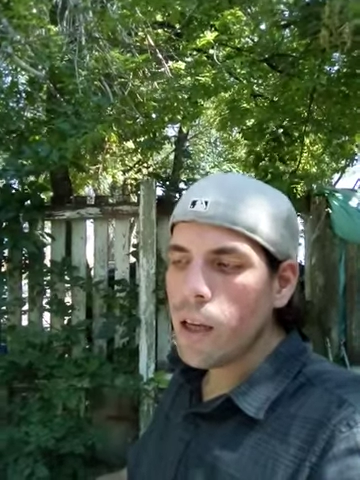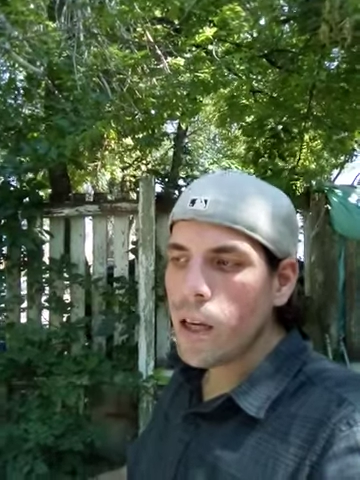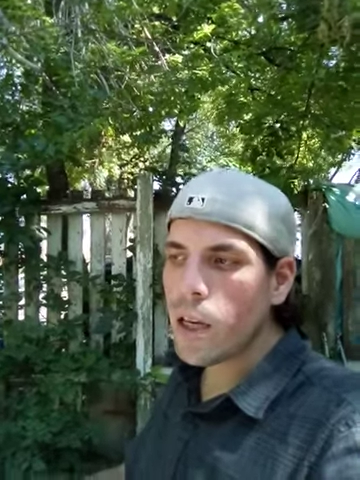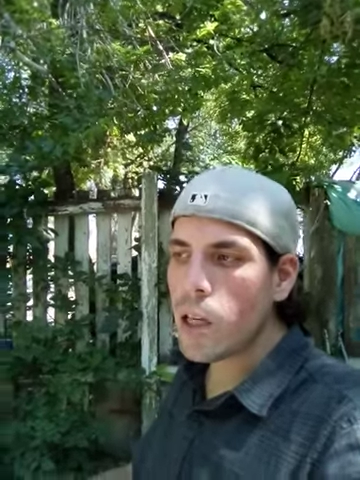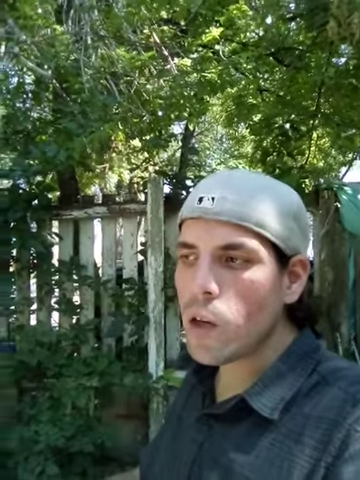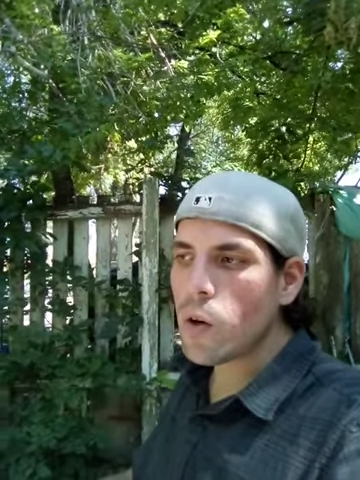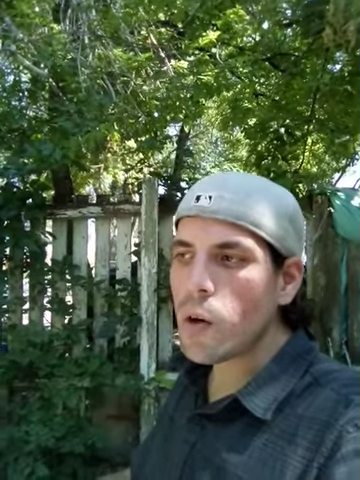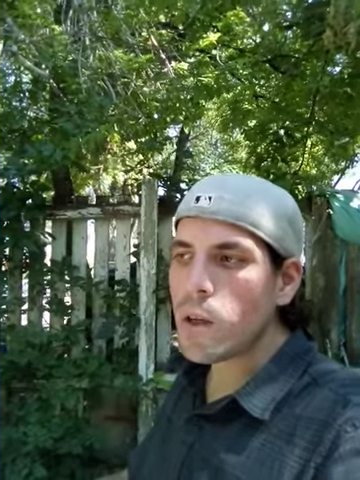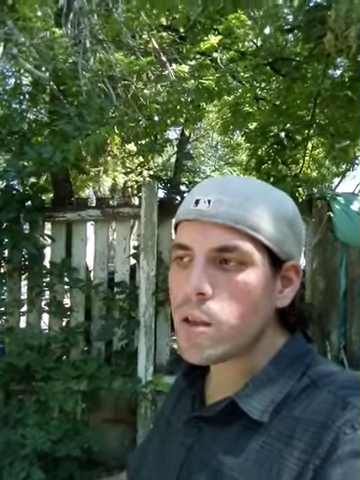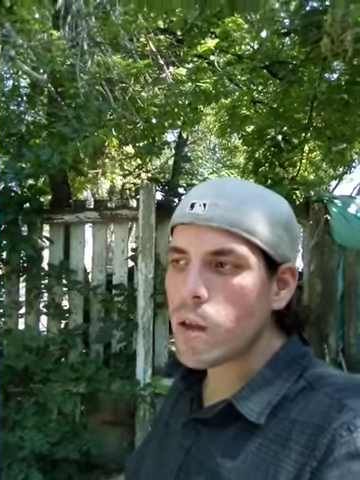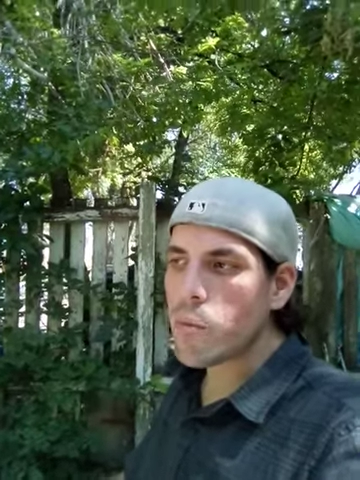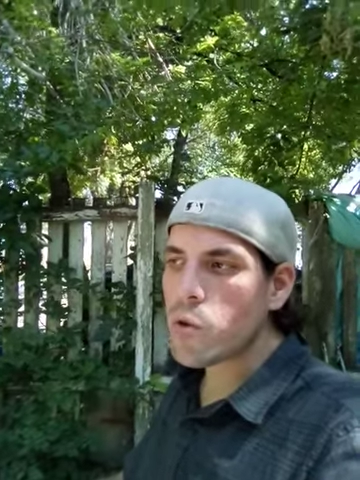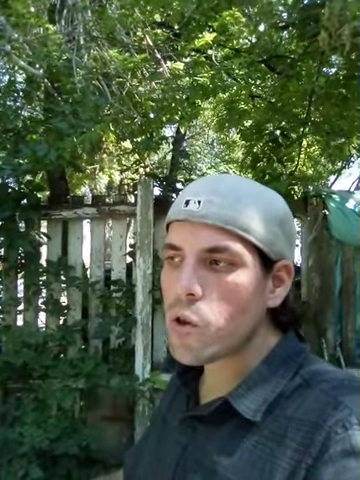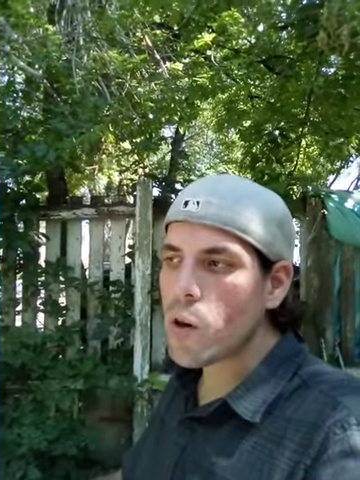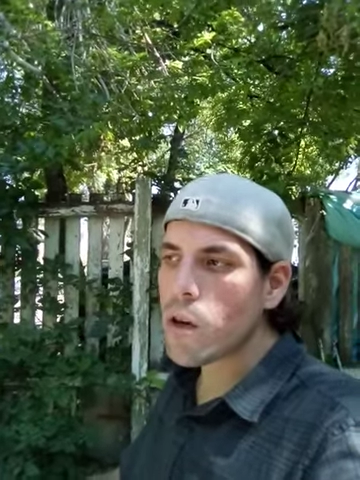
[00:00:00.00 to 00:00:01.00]
hinderings,
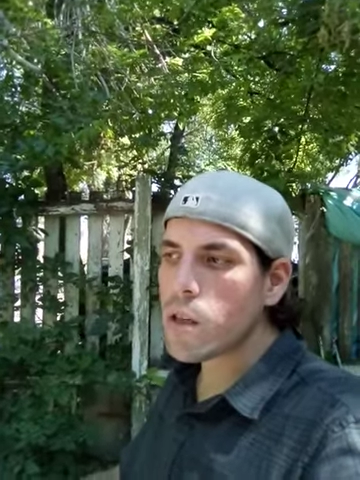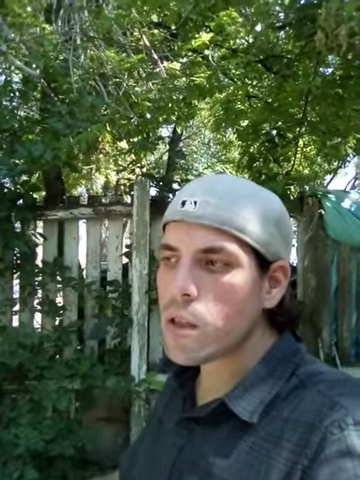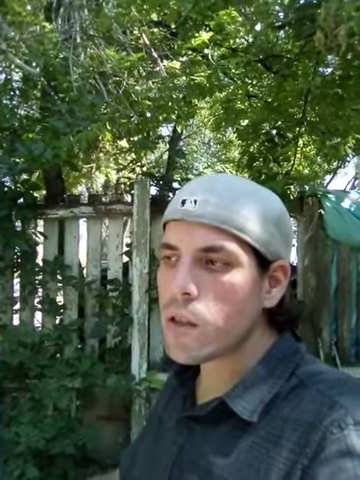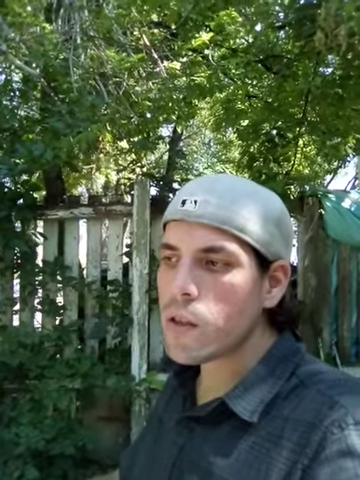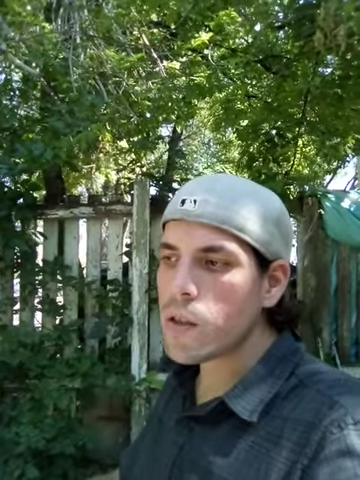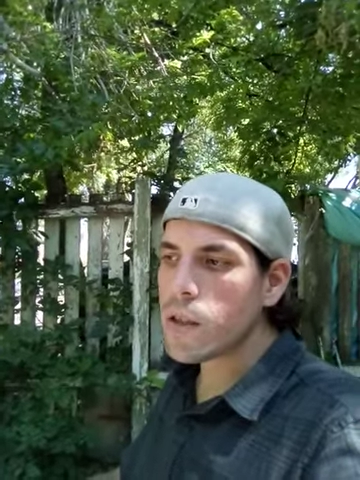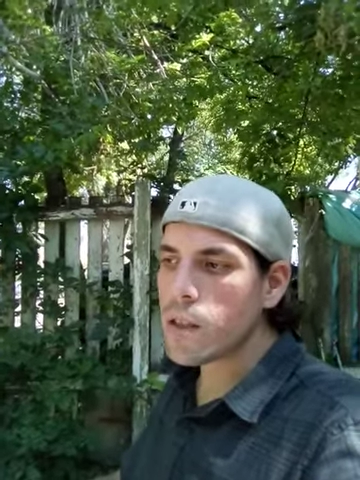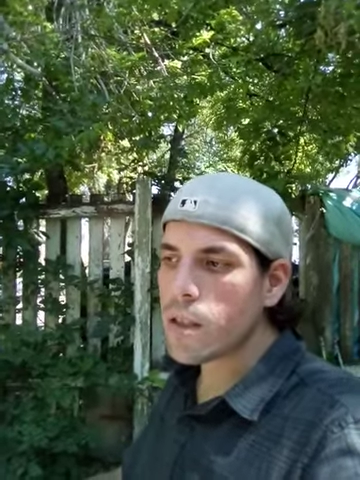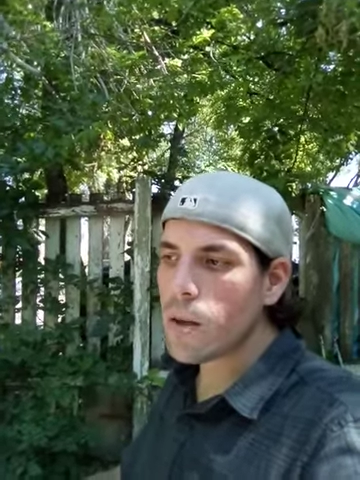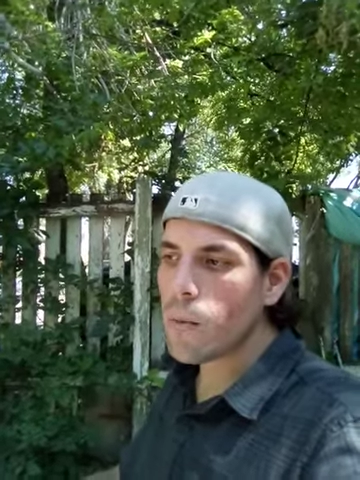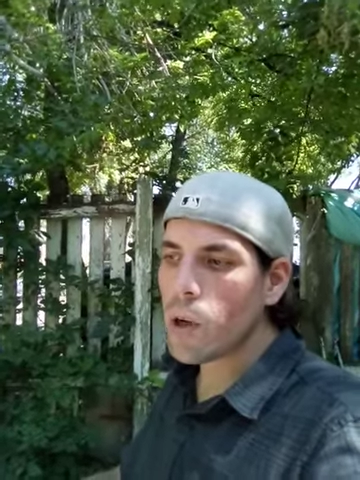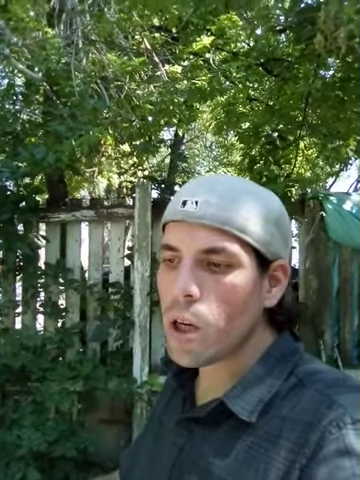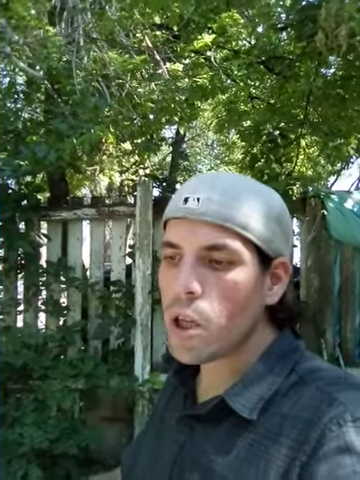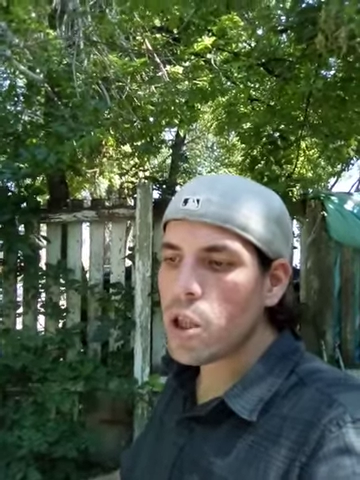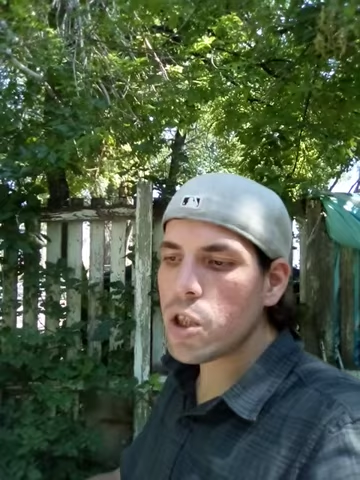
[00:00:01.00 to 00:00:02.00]
obstructions,
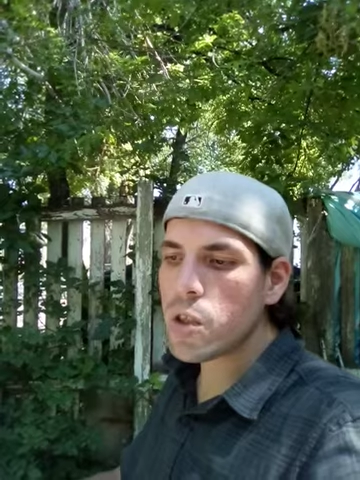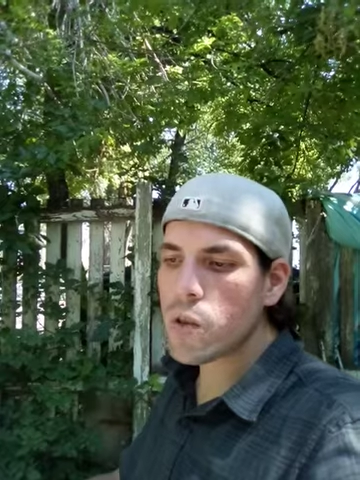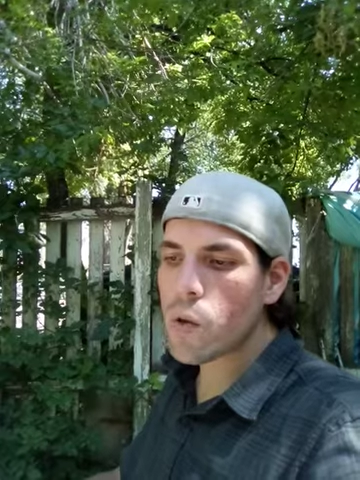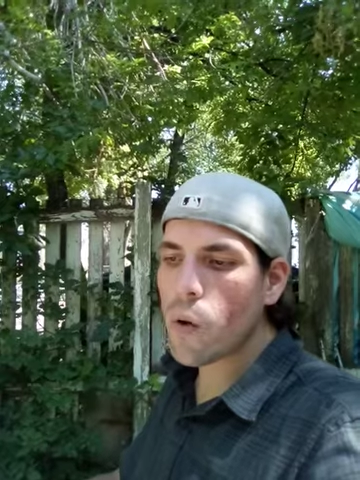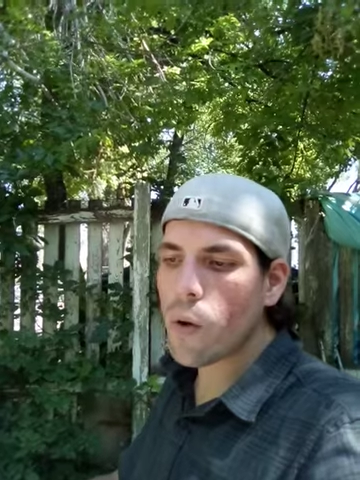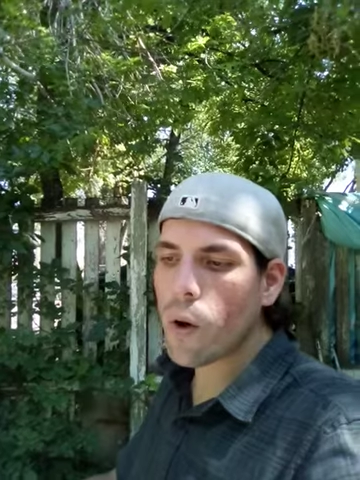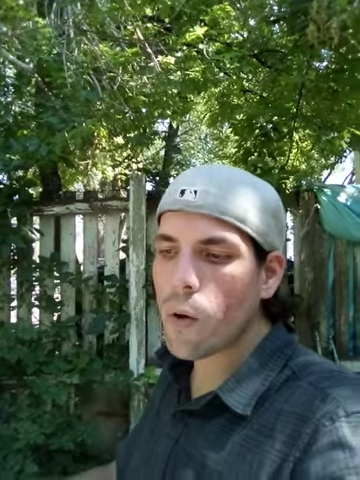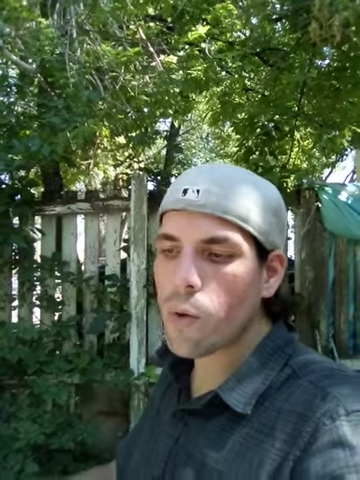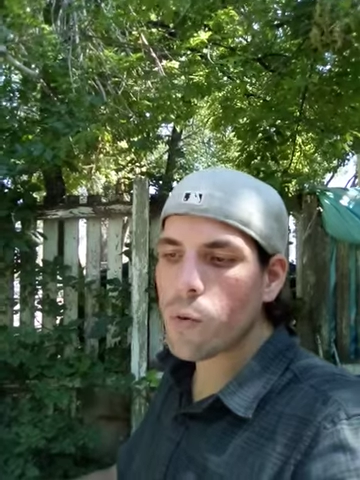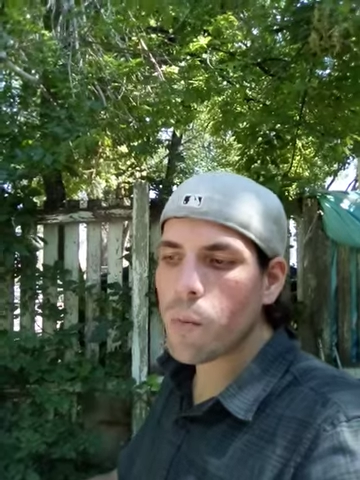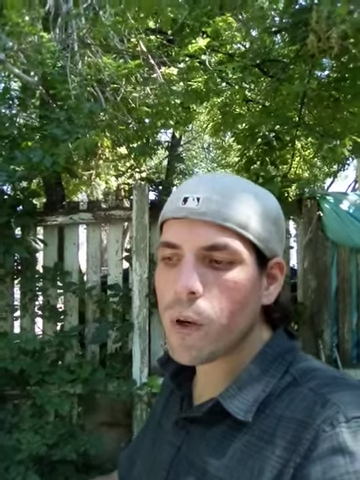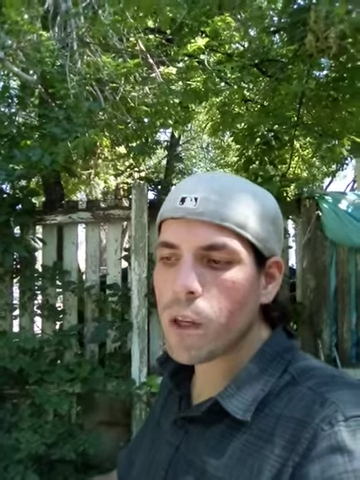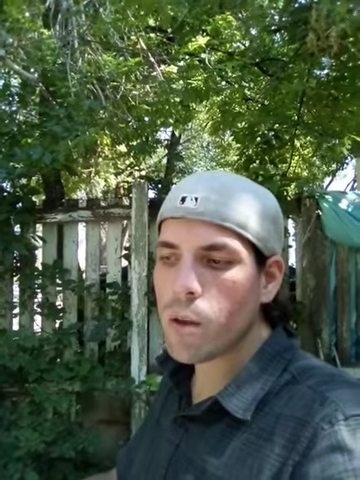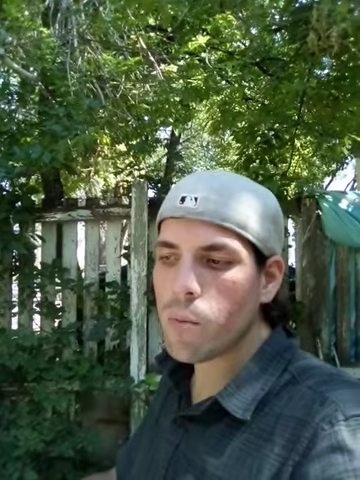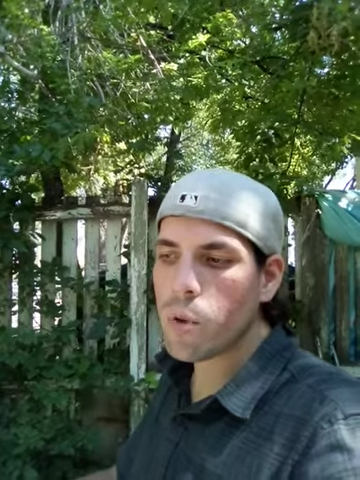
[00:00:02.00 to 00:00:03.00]
intimidations going on with
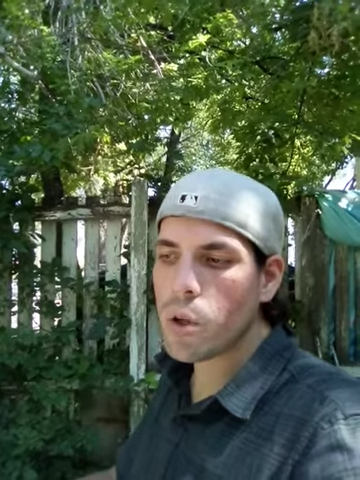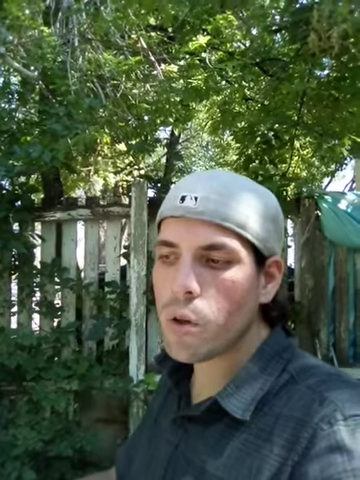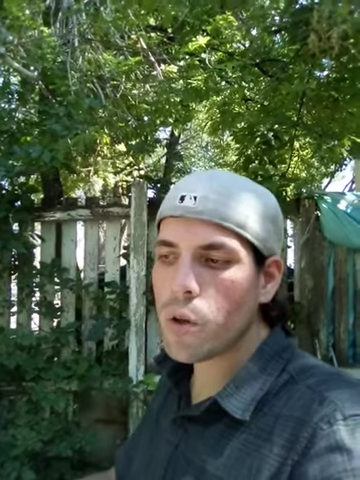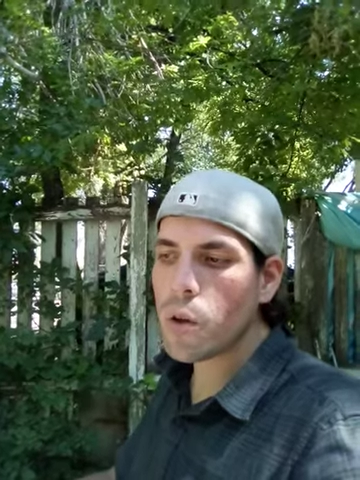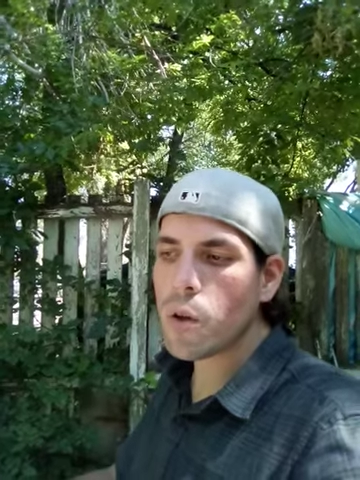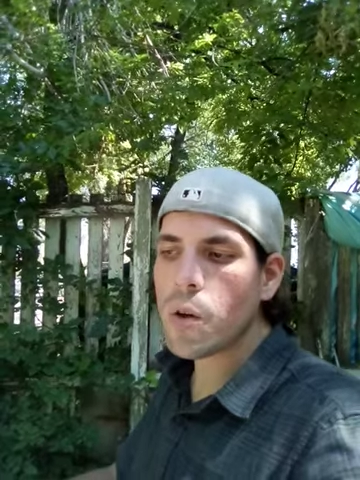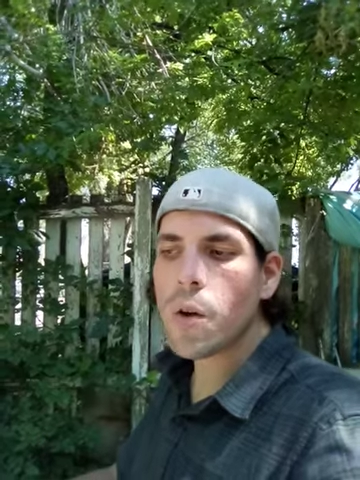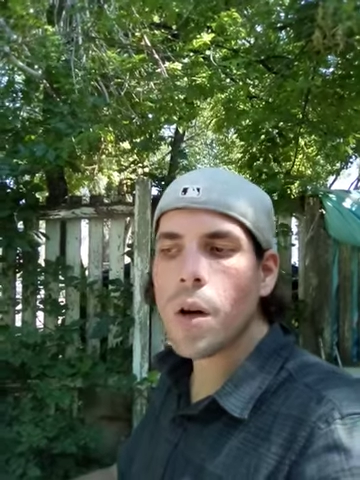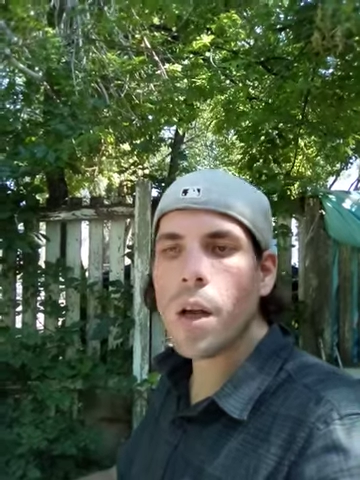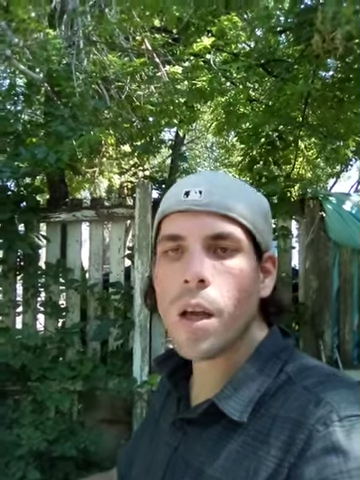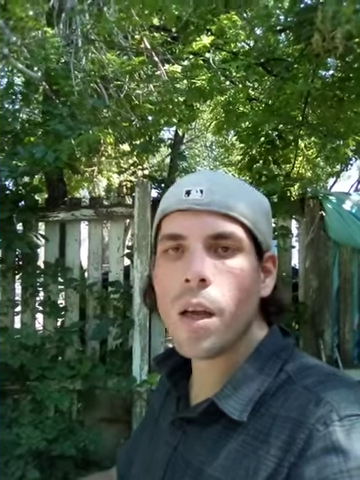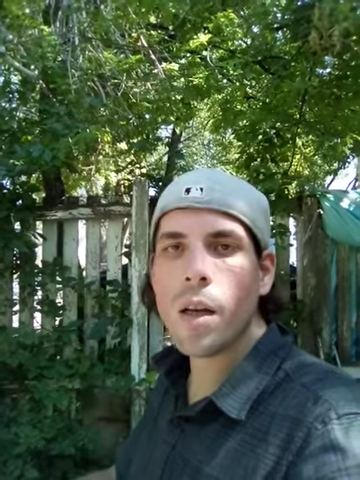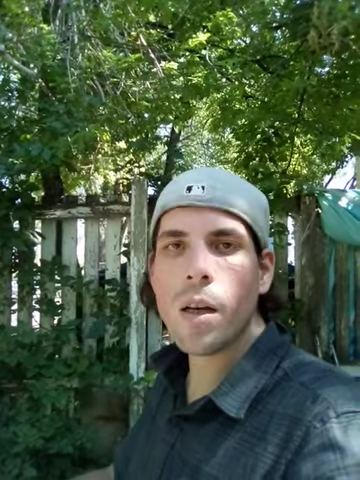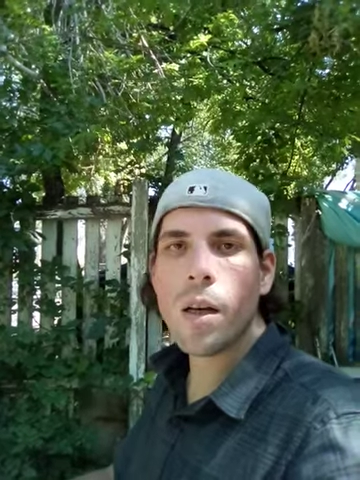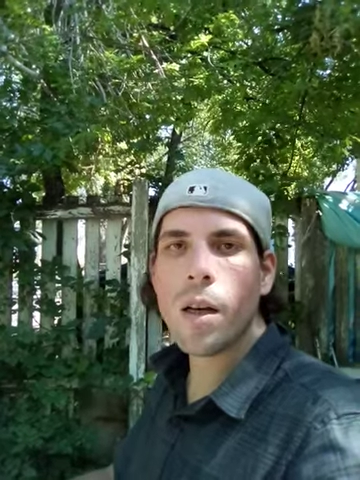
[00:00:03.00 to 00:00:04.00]
my computer and,